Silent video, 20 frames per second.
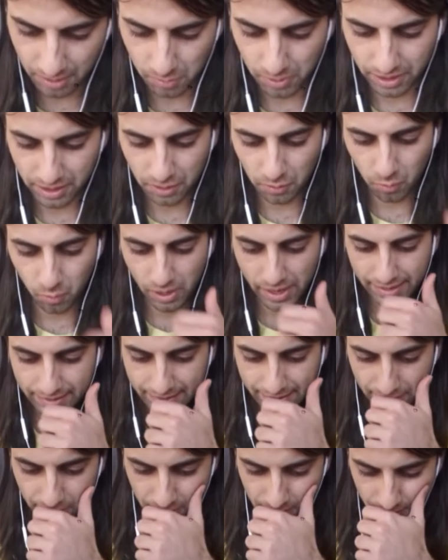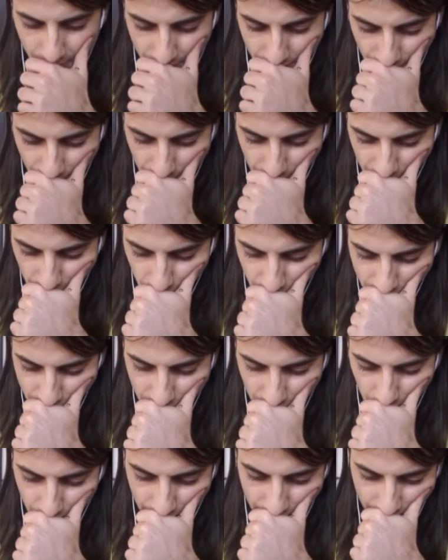All right, we're gonna wait here a little bit.
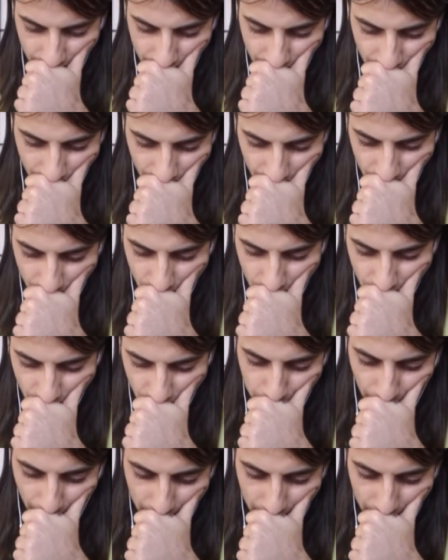We'll see what he does.